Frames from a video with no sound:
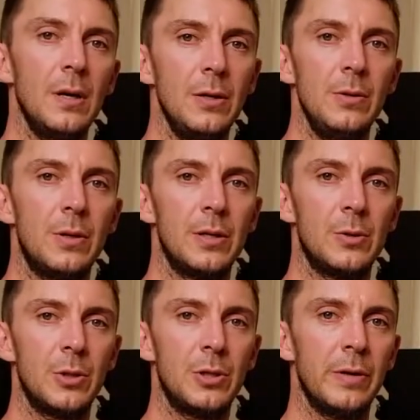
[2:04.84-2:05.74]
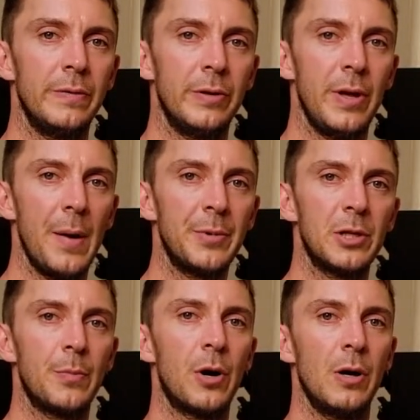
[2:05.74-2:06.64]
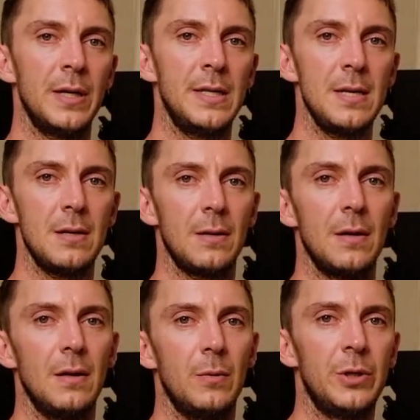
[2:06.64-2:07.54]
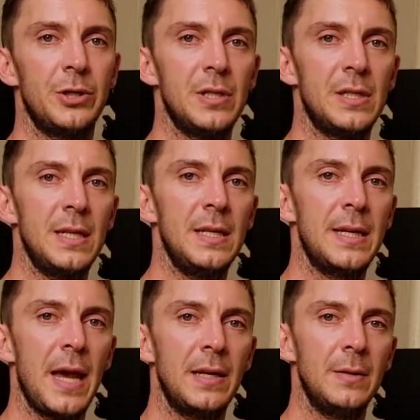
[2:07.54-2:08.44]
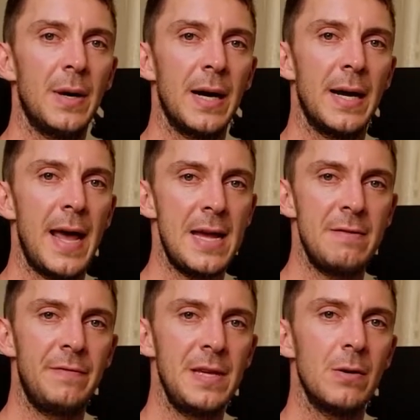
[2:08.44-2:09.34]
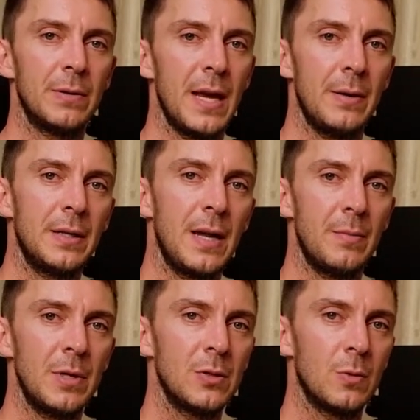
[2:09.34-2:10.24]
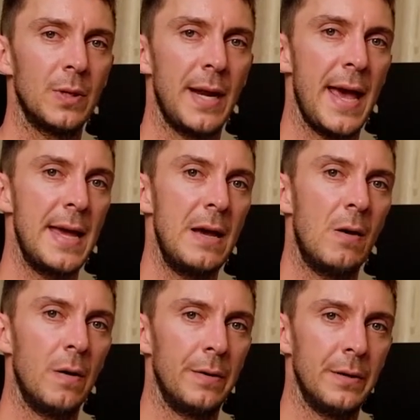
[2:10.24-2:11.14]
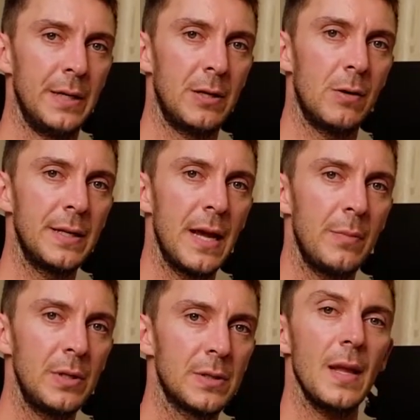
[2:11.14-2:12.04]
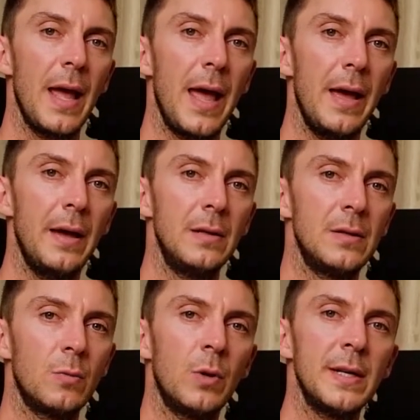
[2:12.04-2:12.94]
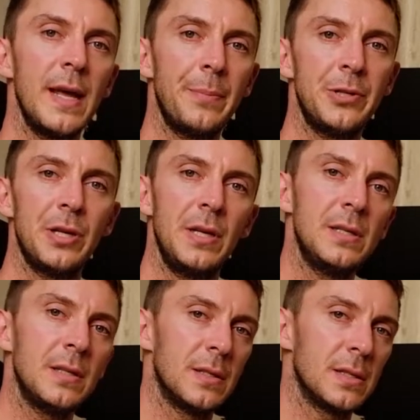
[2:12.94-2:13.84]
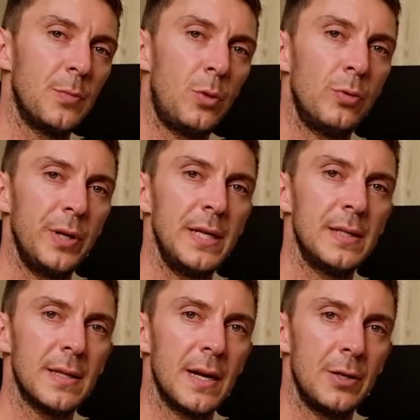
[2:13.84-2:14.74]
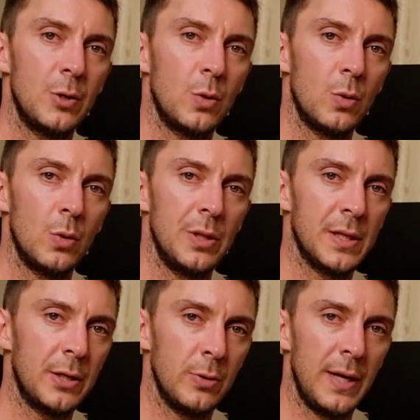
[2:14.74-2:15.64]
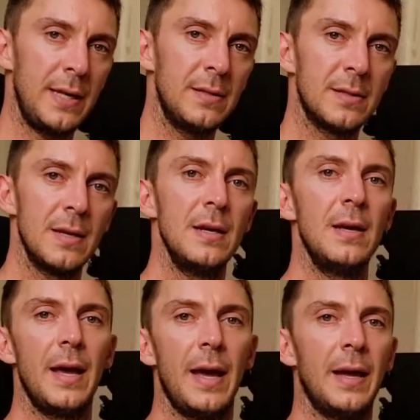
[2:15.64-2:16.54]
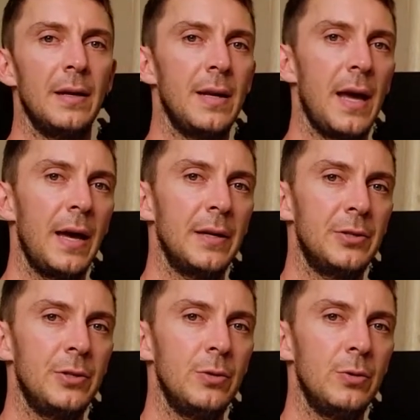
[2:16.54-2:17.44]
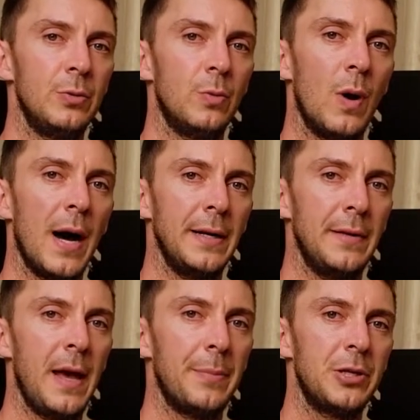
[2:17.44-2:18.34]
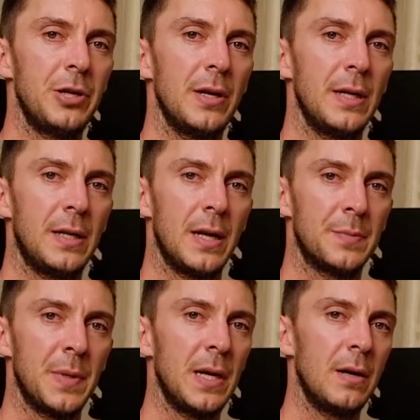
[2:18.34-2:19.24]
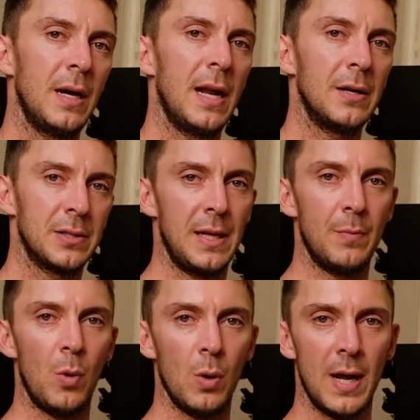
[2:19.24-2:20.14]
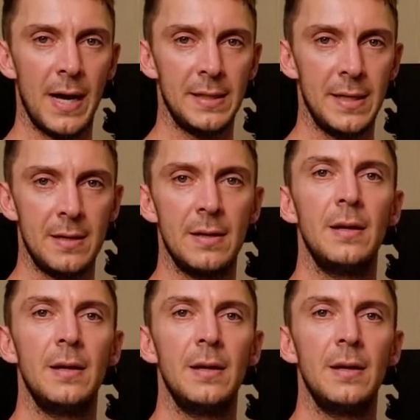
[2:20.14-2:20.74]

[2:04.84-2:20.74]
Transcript: you can switch over to aperture priority, which is indicated by an AV on Canon cameras or an A on Nikon cameras. And what an aperture is a small ring inside your lens, and as you widen the aperture, it gets bigger and allows a little more light in.